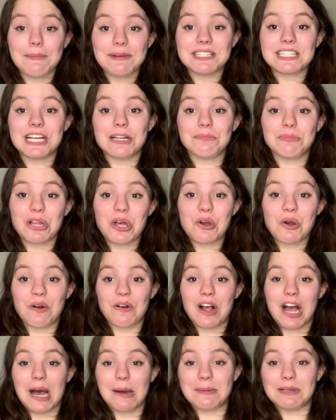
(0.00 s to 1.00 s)
Comment down below a
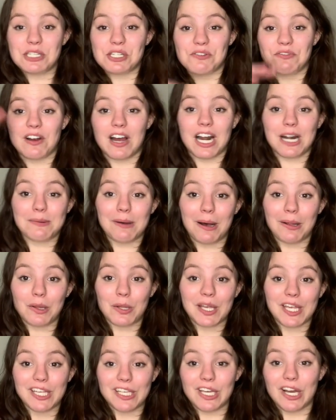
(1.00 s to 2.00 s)
comment you've gotten about
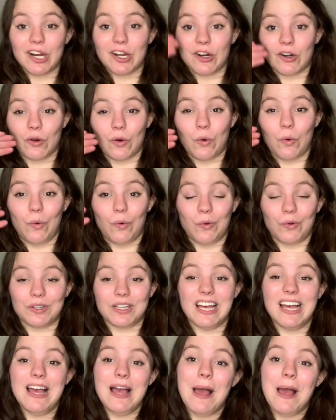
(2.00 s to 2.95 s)
looking young or old,